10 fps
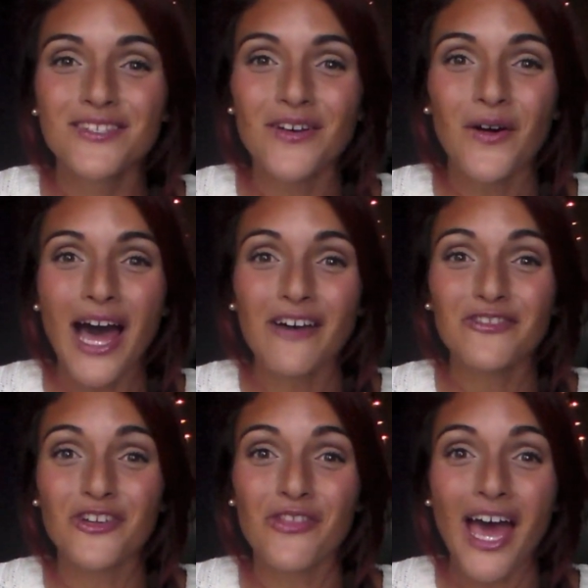So
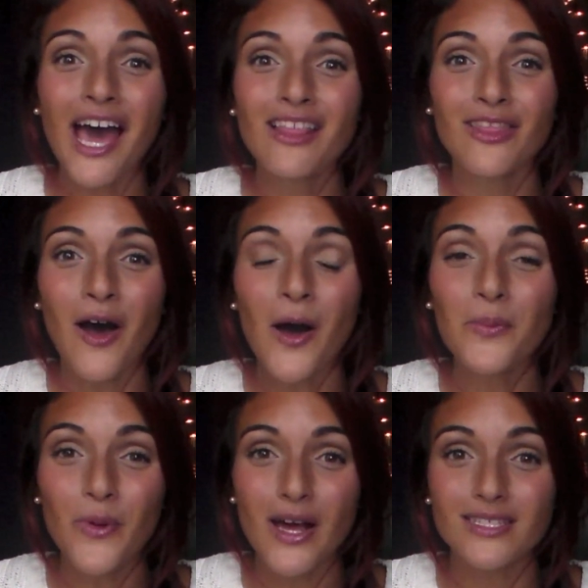after that
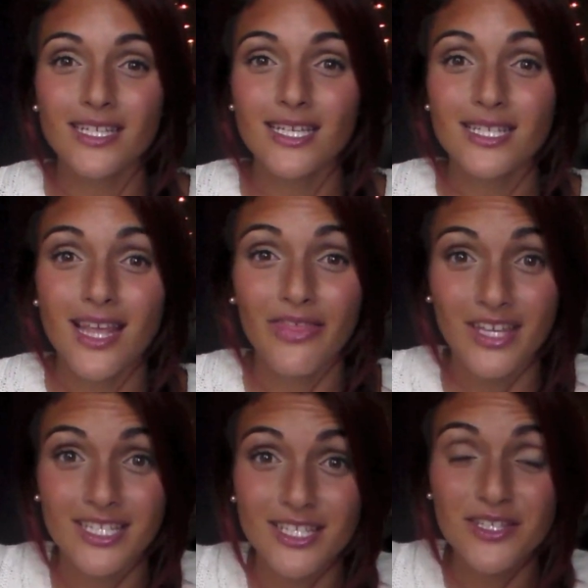long process,
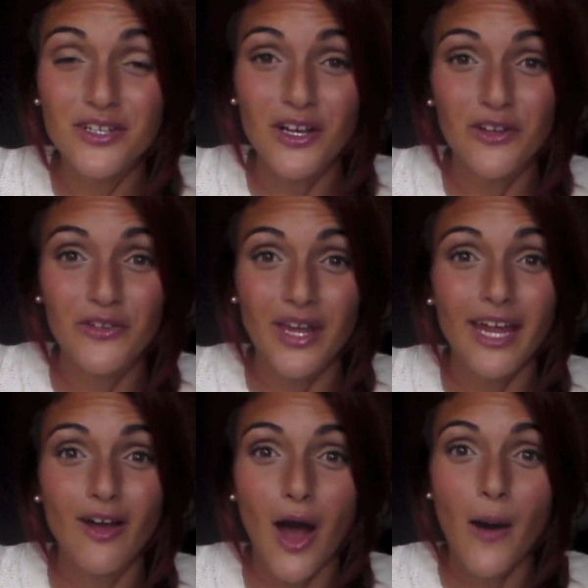this is the color
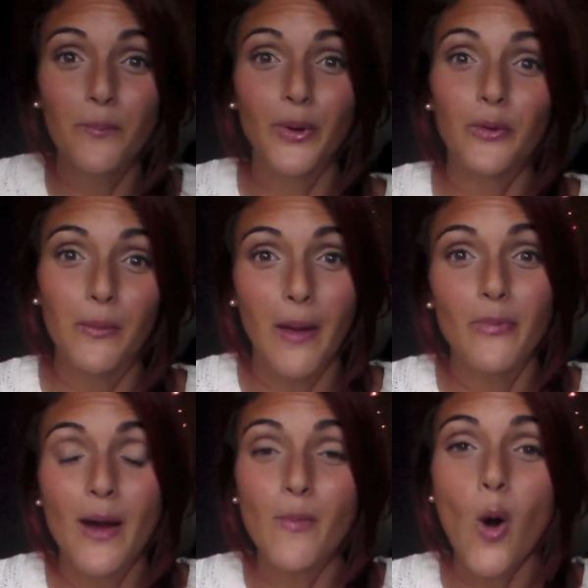that I got, but
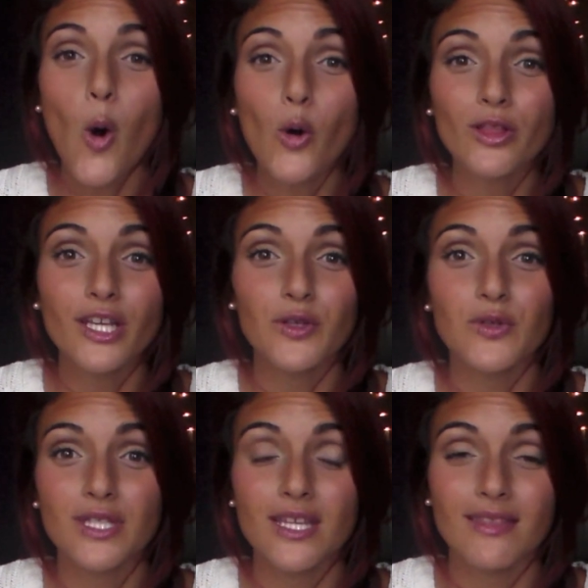remember, I'm only
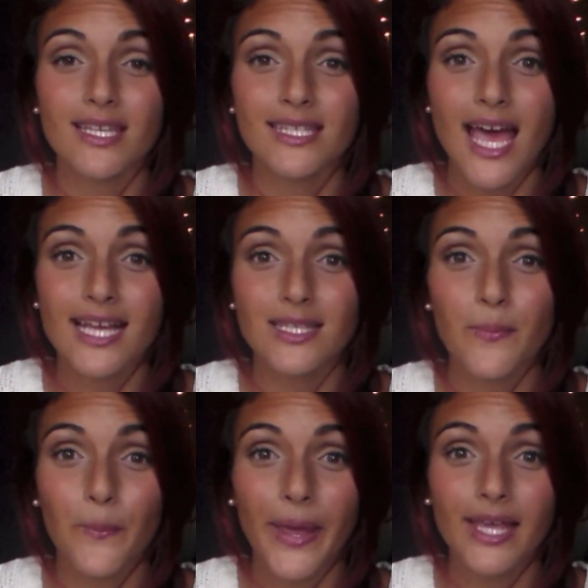using this as a
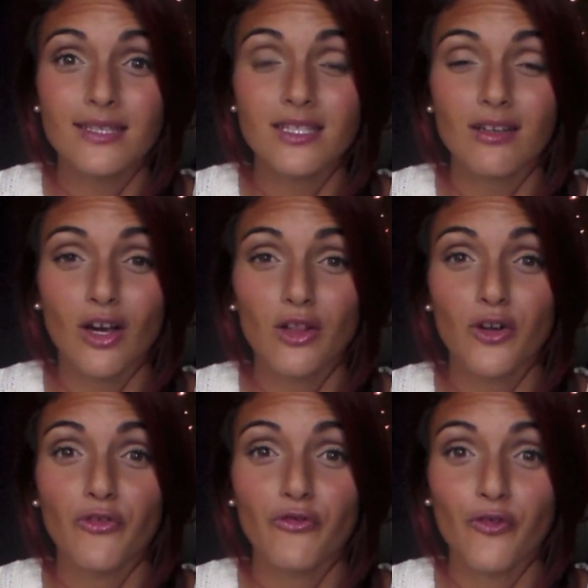base
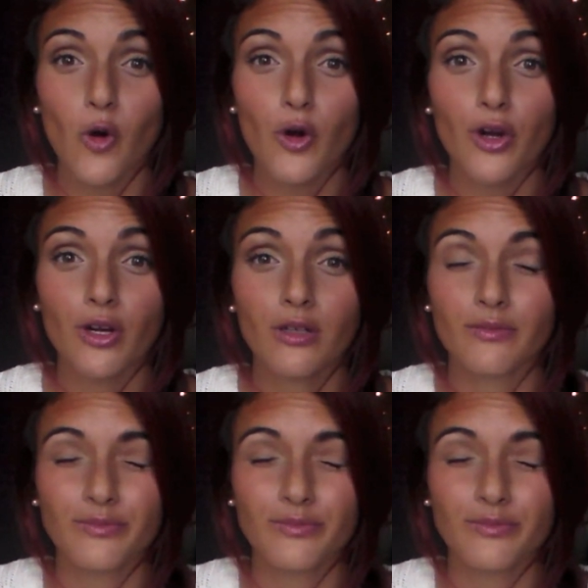color for